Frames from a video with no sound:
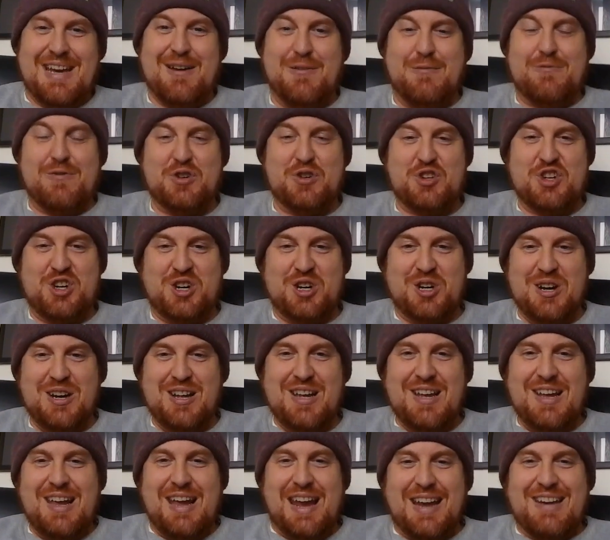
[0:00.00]
Yeah, for
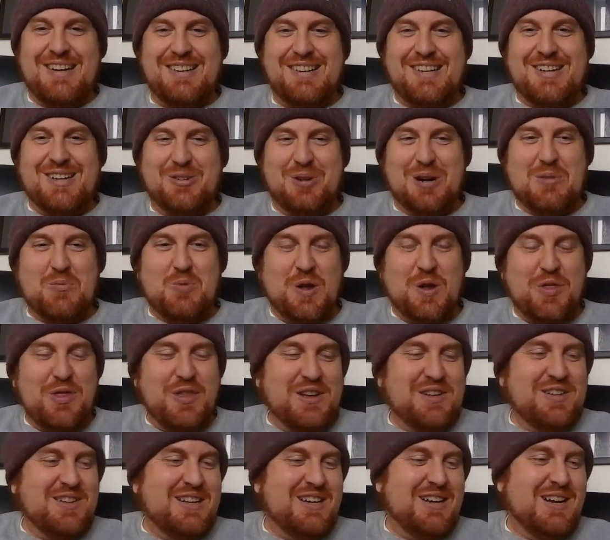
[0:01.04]
sure. And you know,
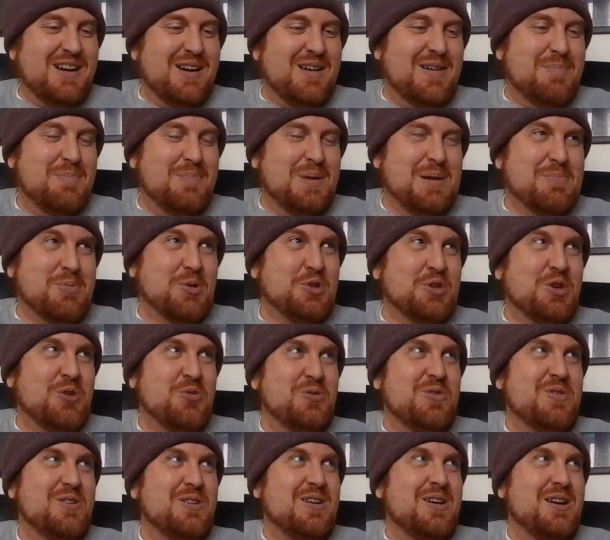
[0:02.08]
one thing that I, uh, people
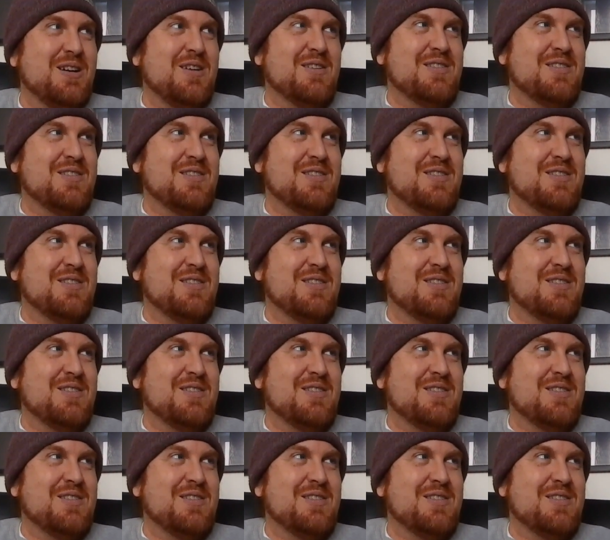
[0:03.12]
don't